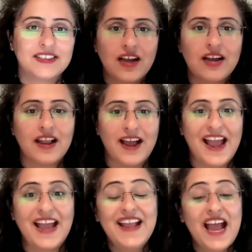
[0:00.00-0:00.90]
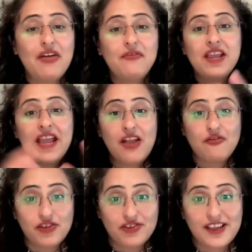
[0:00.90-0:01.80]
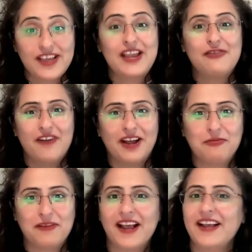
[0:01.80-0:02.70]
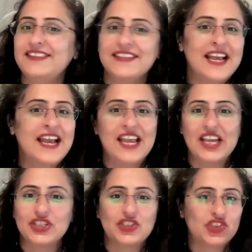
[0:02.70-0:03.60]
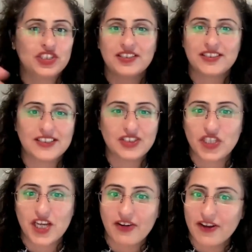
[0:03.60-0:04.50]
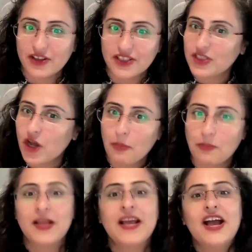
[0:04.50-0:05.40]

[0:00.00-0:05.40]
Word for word: data and having everything in one place is just cherry on the top.